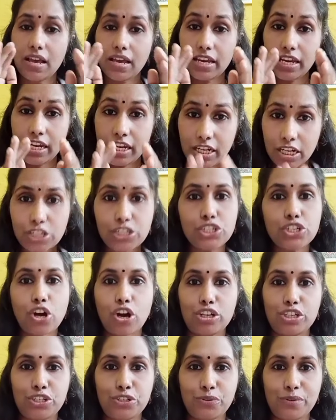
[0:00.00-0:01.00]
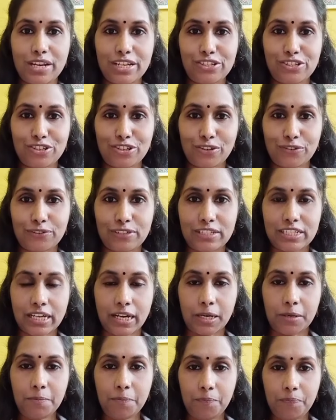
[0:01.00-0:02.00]
in a short duration of
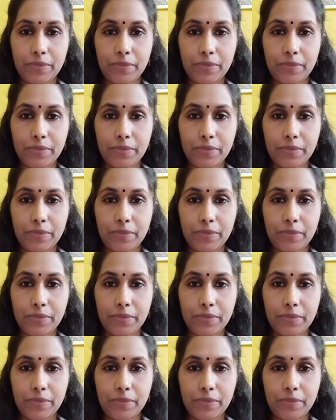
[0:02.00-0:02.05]
time,